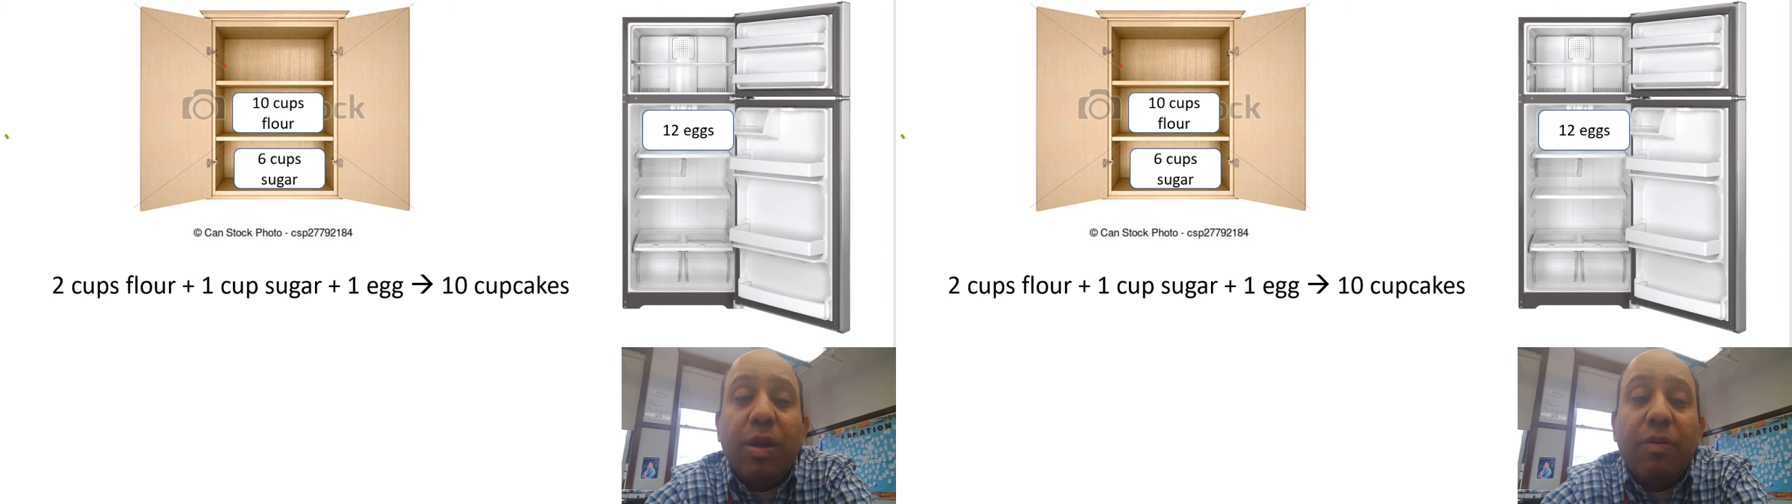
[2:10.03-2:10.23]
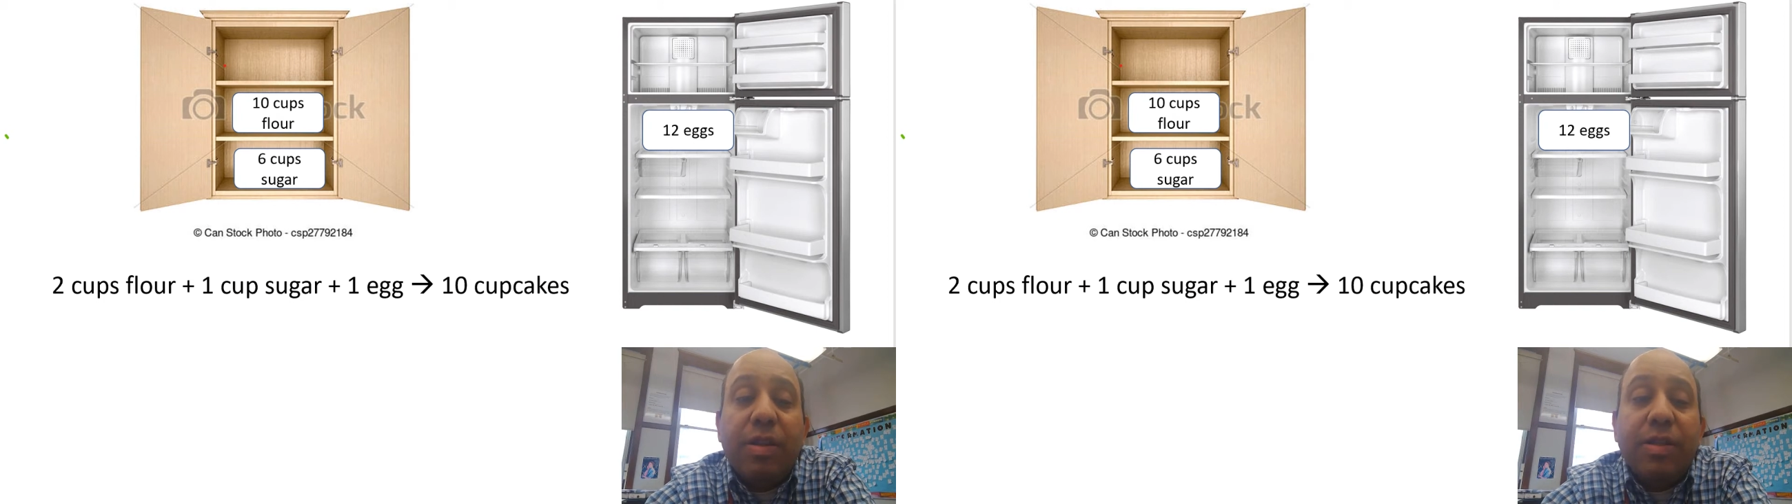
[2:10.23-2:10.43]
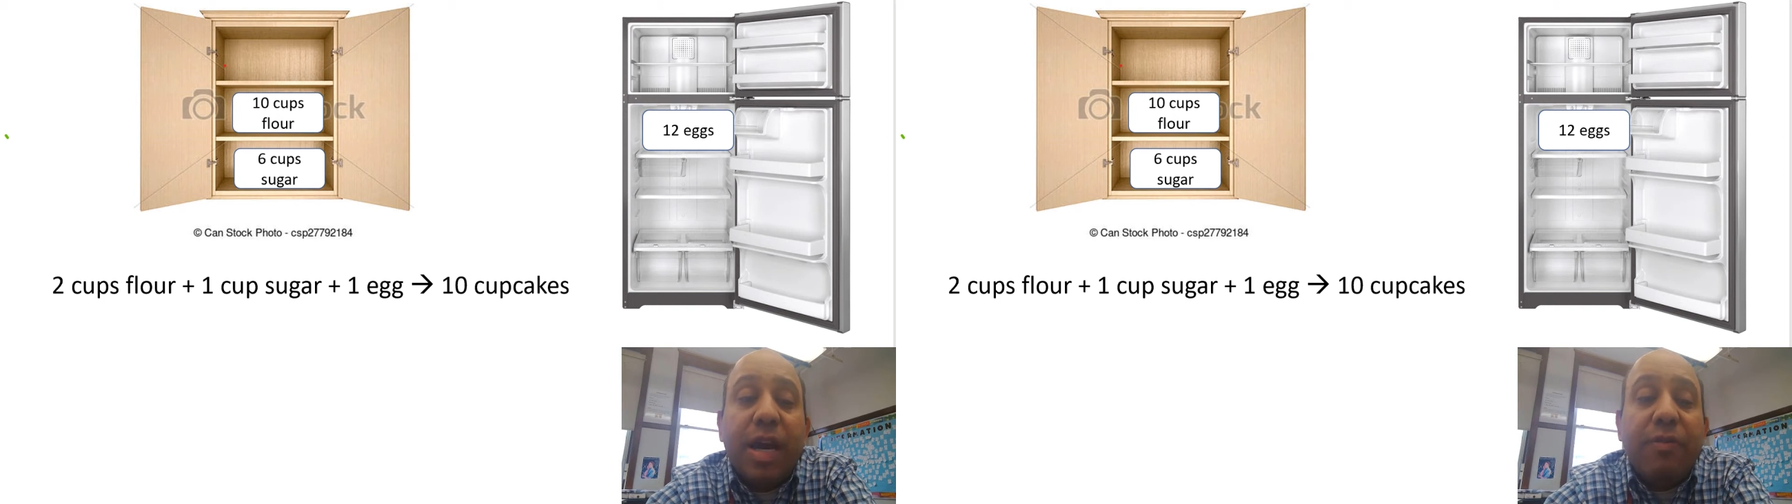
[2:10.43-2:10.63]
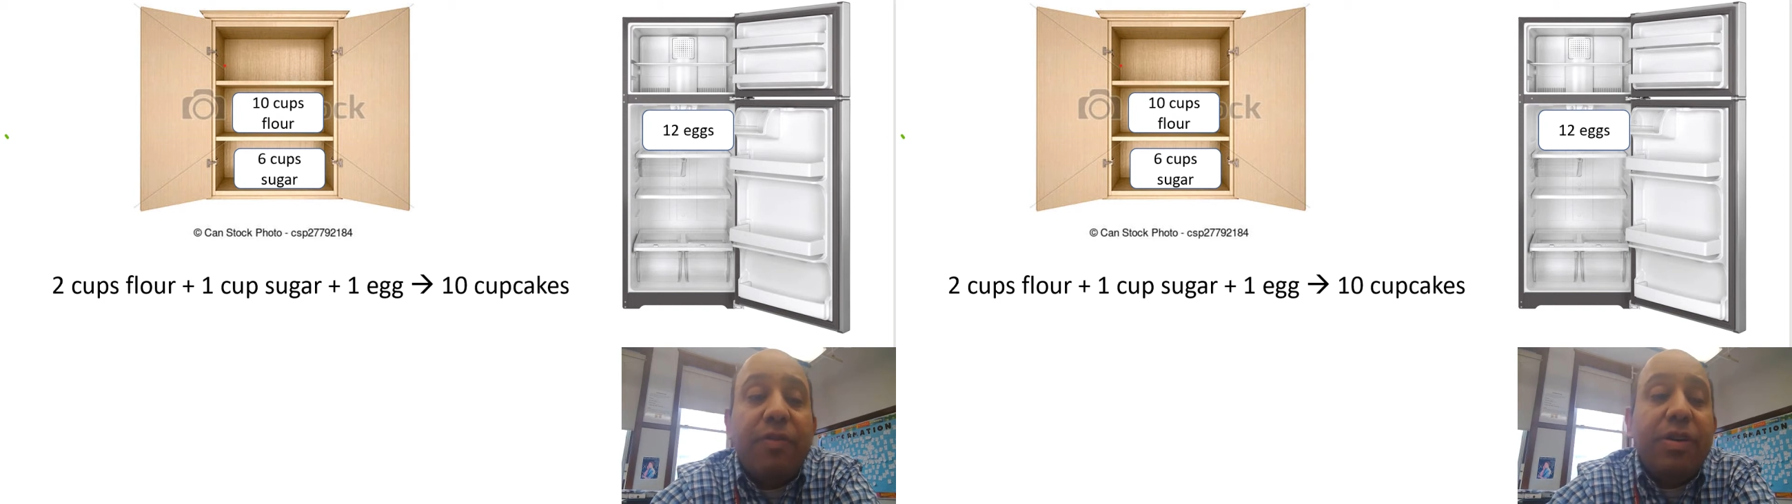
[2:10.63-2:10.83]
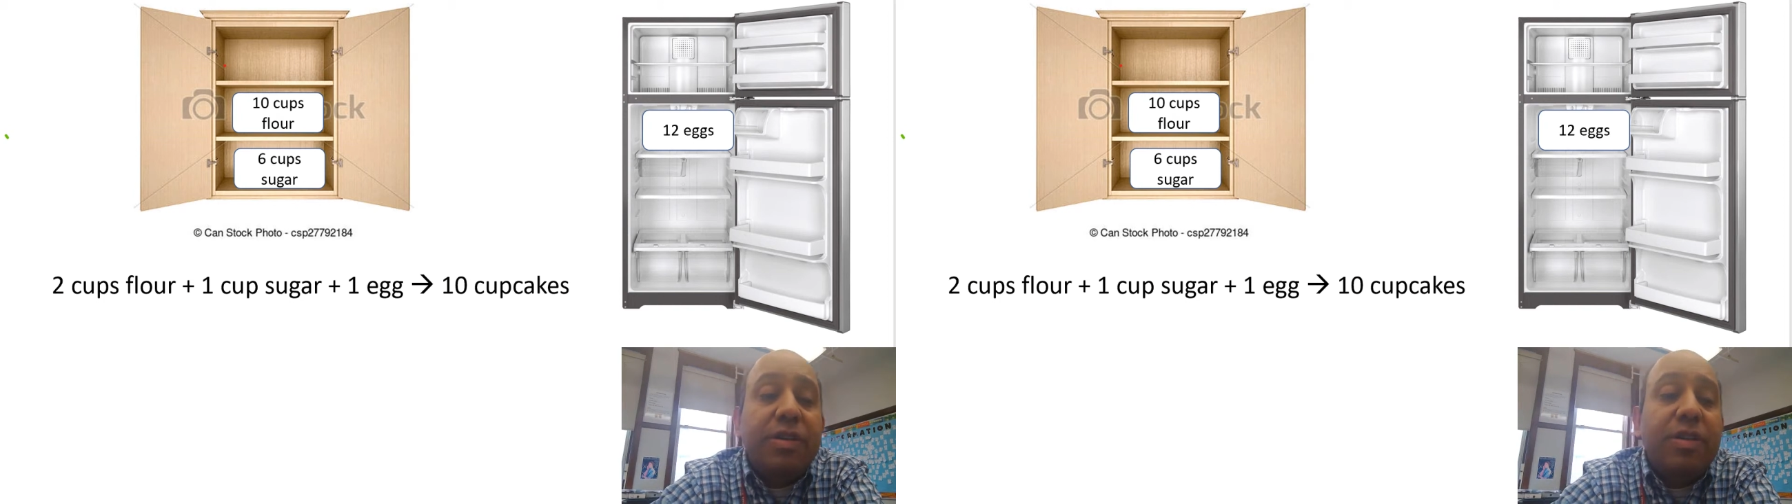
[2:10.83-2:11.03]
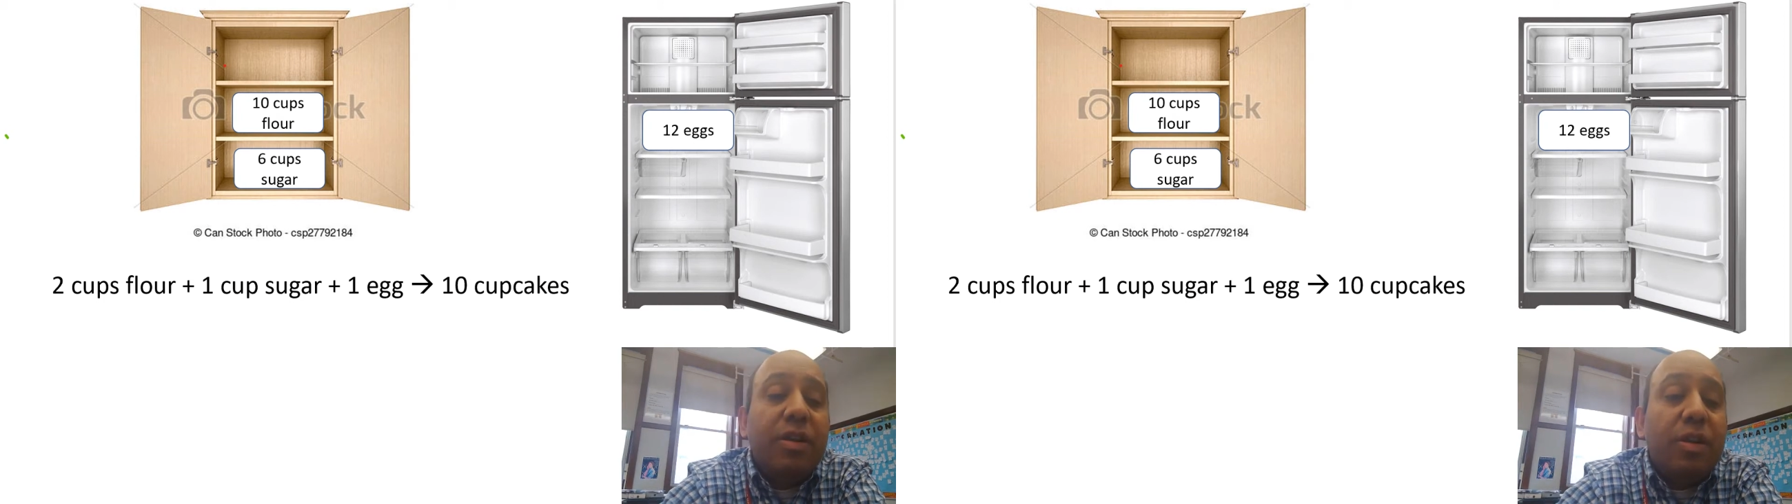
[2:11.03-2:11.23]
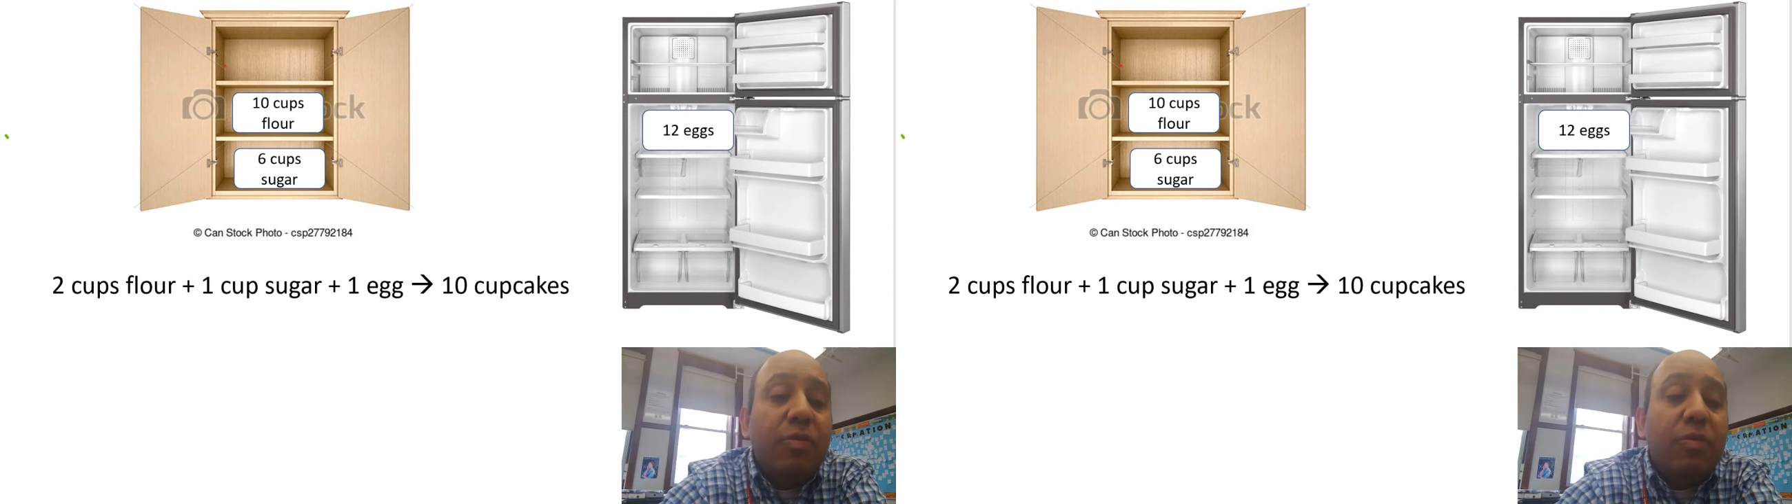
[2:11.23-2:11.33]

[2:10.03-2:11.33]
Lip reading: that runs out first?